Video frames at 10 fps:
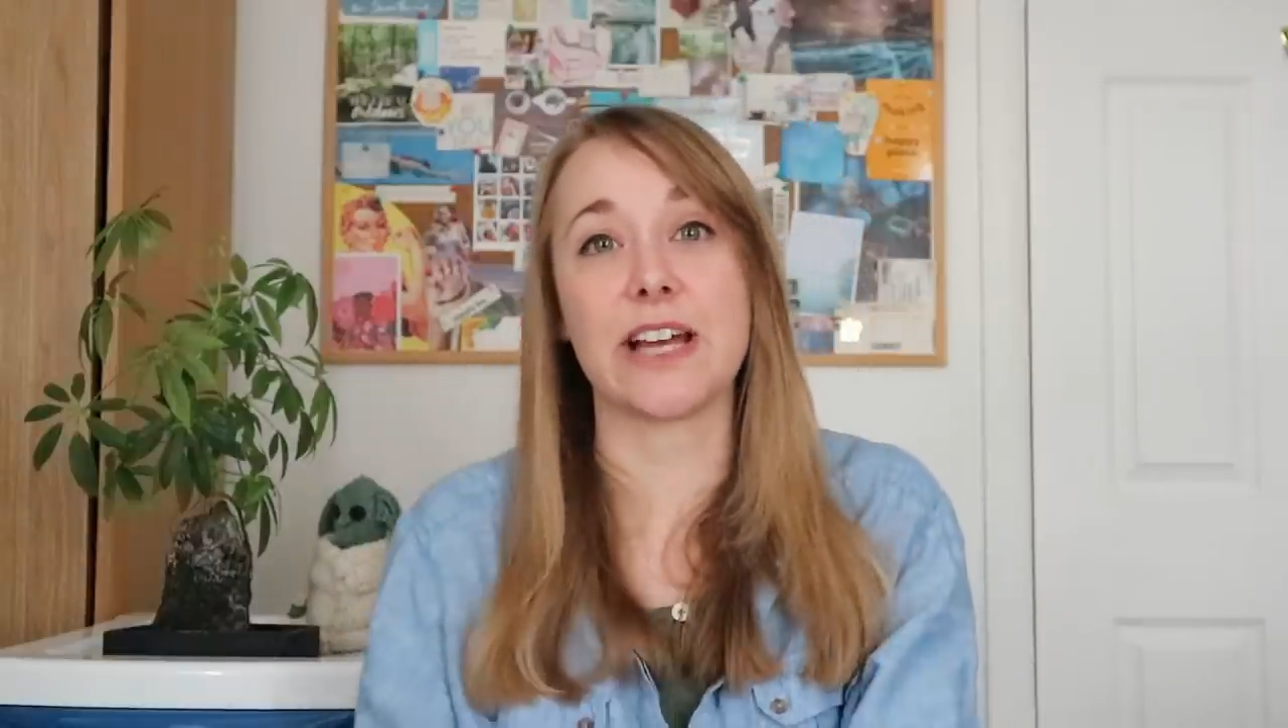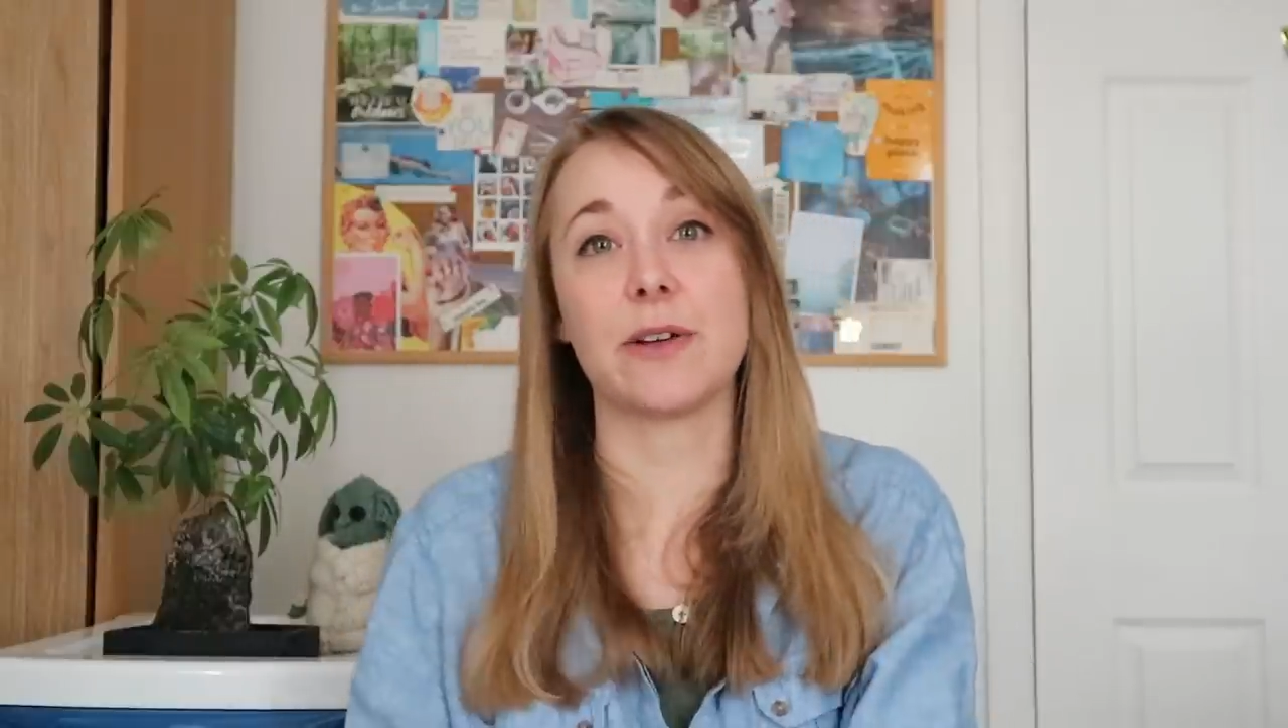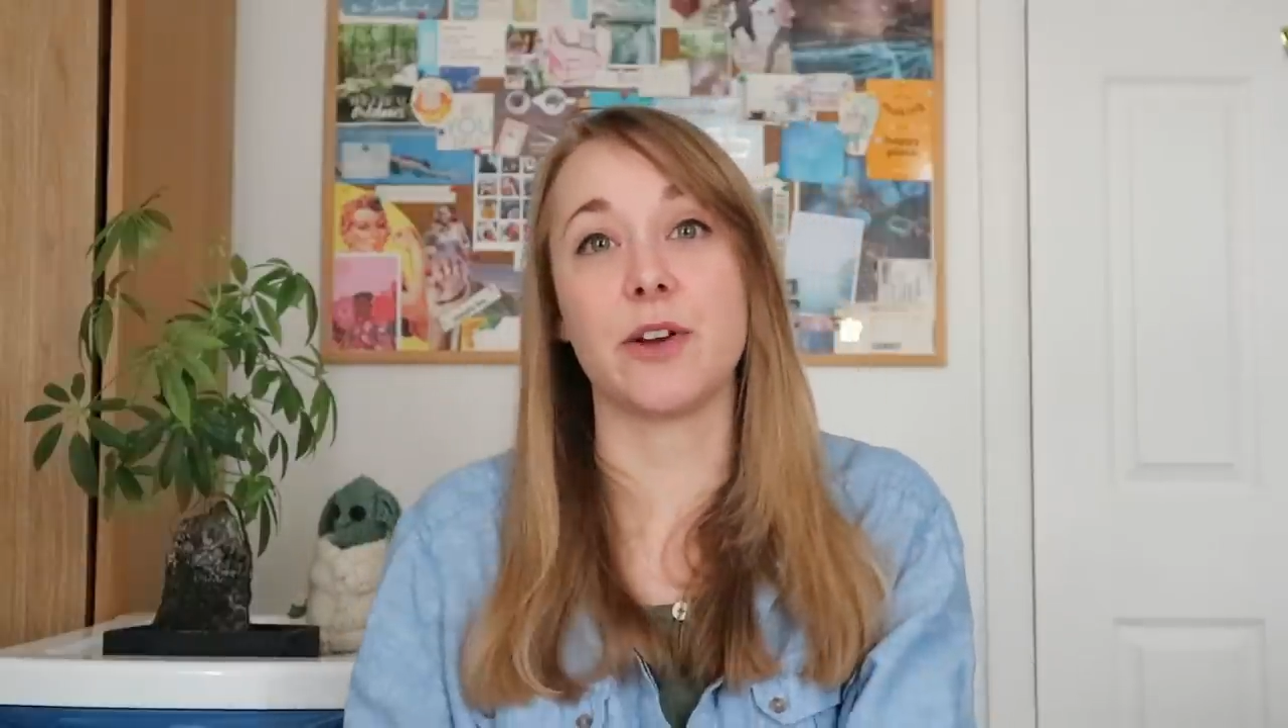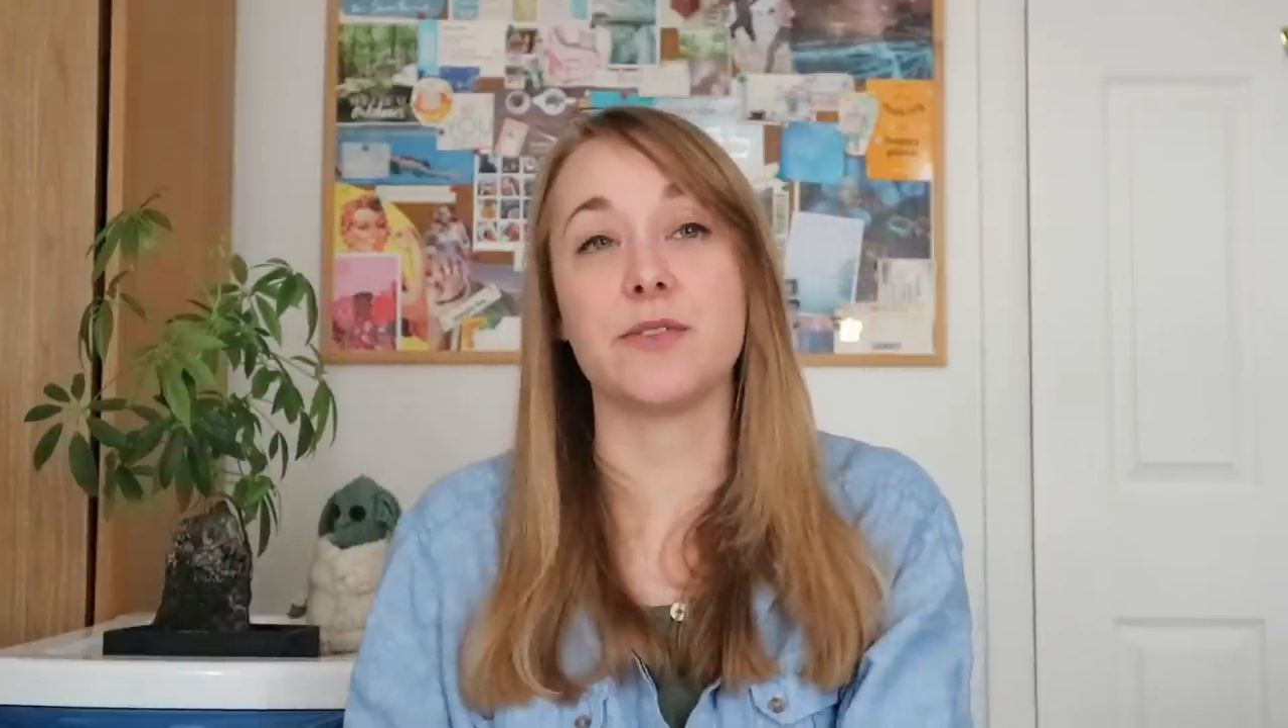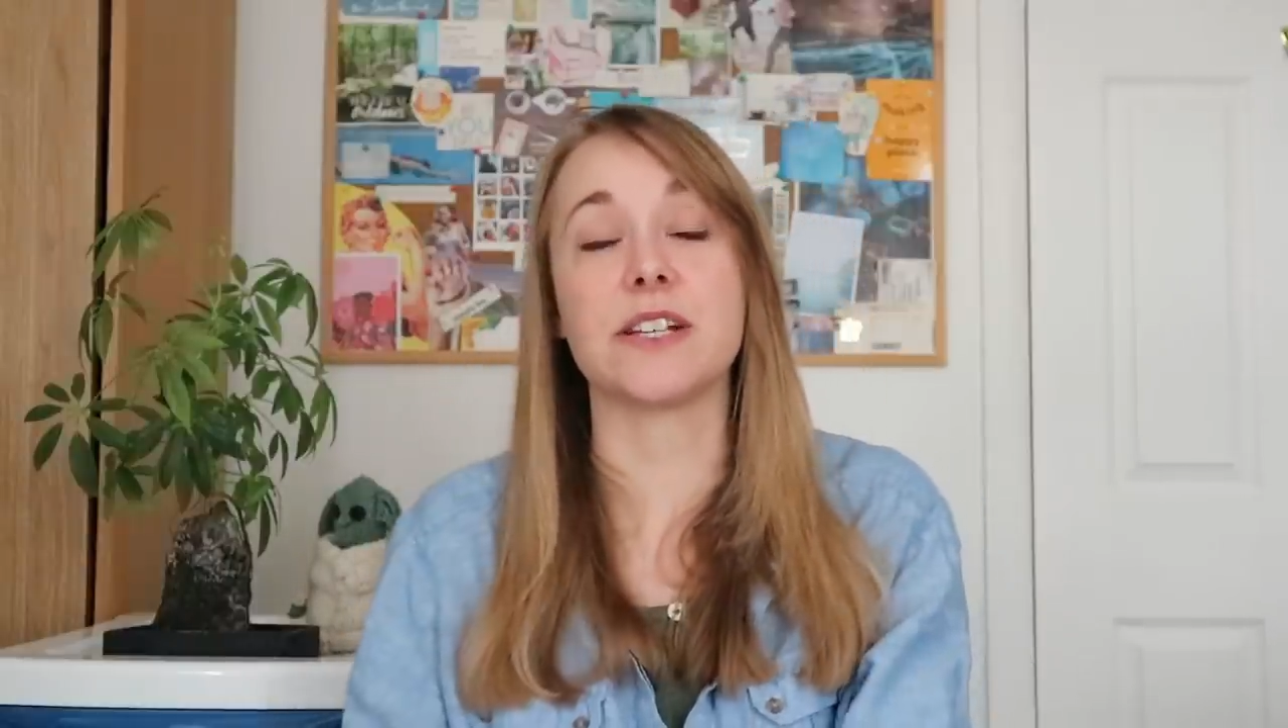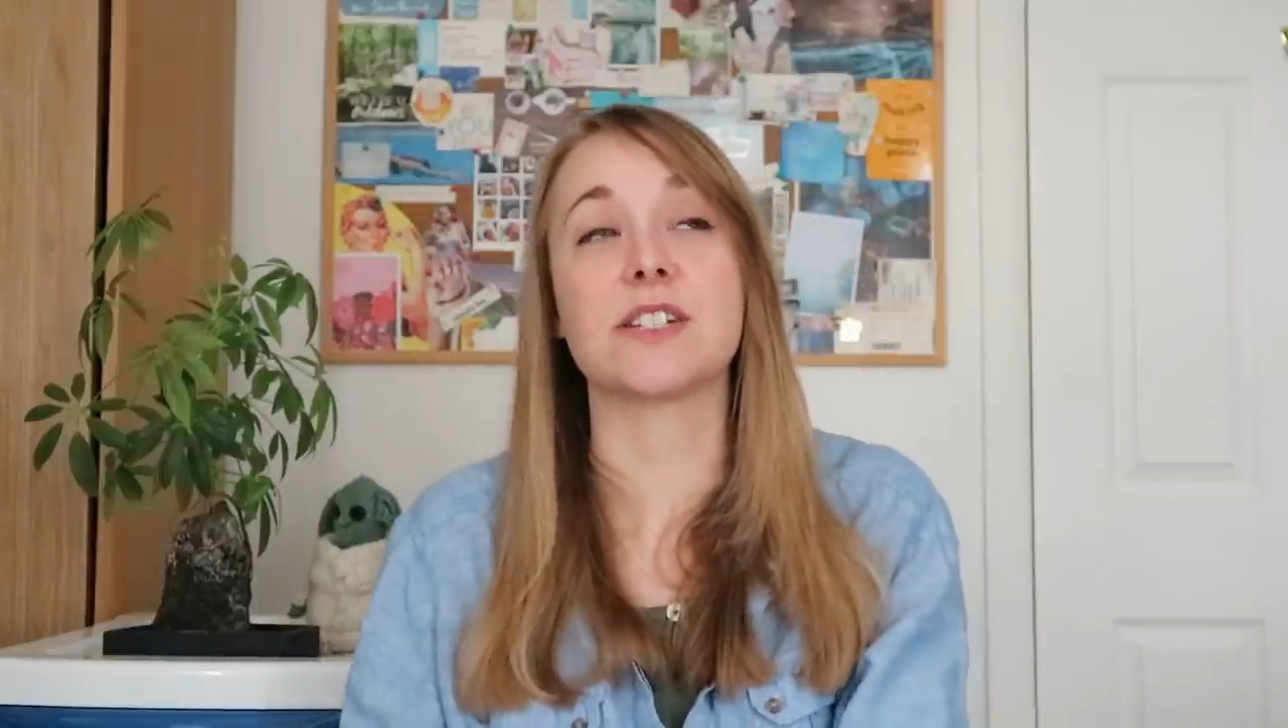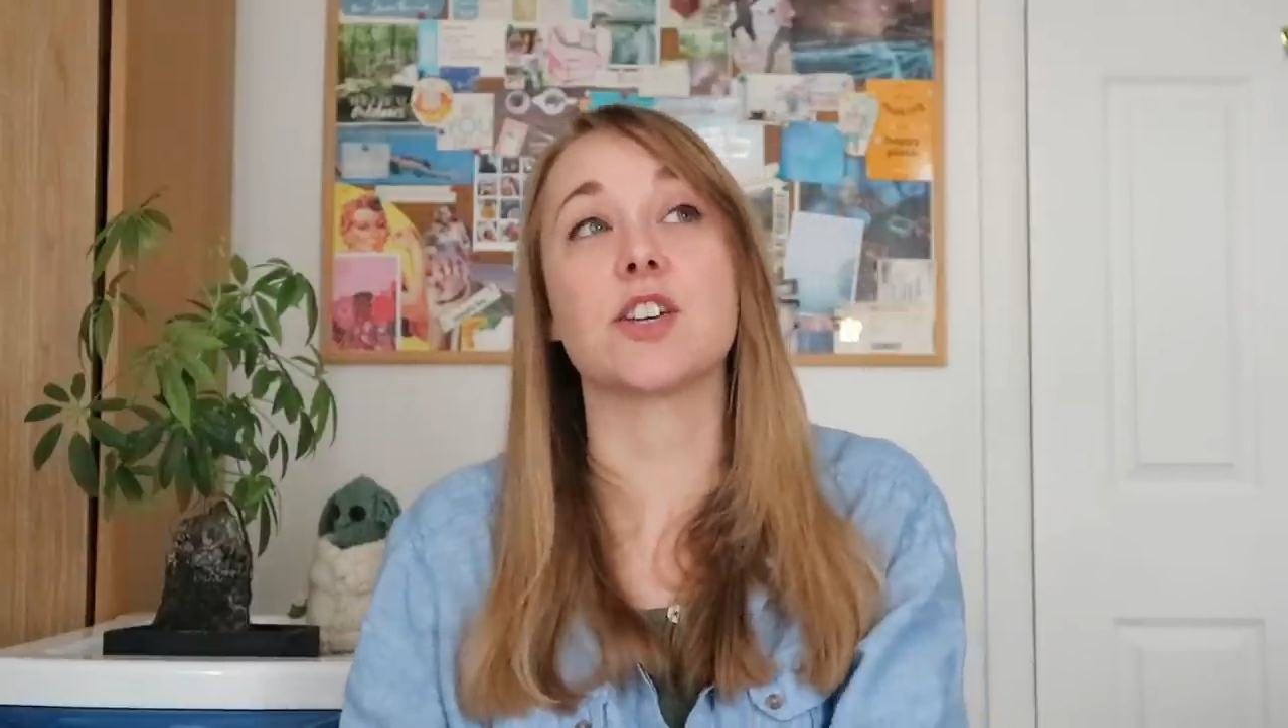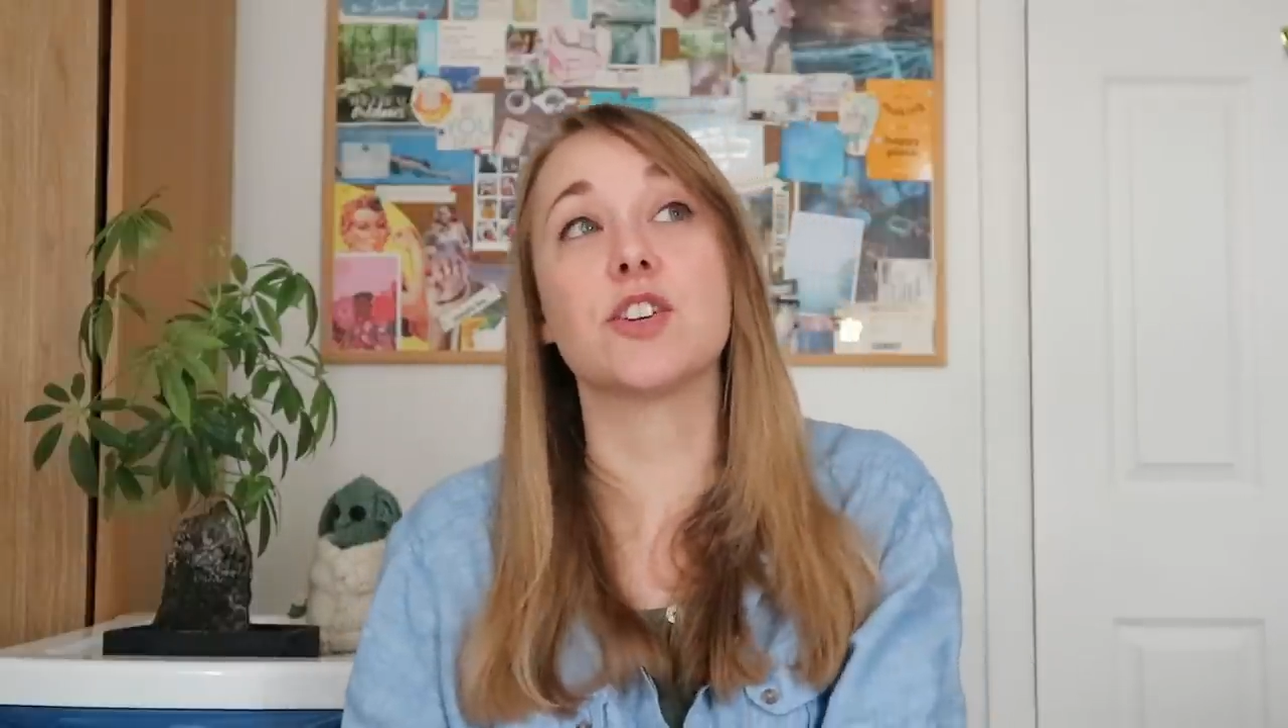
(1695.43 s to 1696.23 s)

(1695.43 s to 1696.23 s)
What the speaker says: downloaded